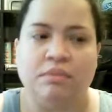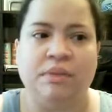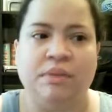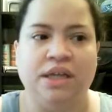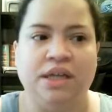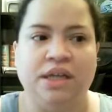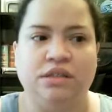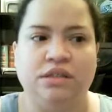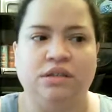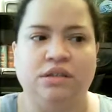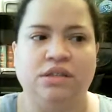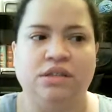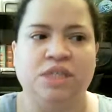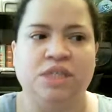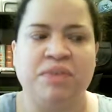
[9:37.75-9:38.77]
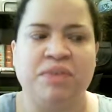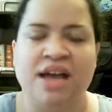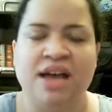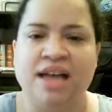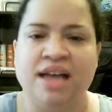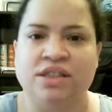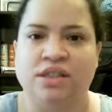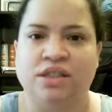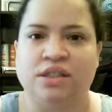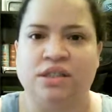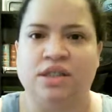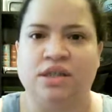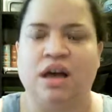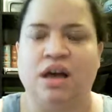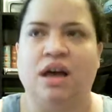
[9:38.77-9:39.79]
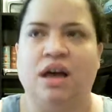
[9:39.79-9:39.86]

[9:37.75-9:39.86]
But just be conscious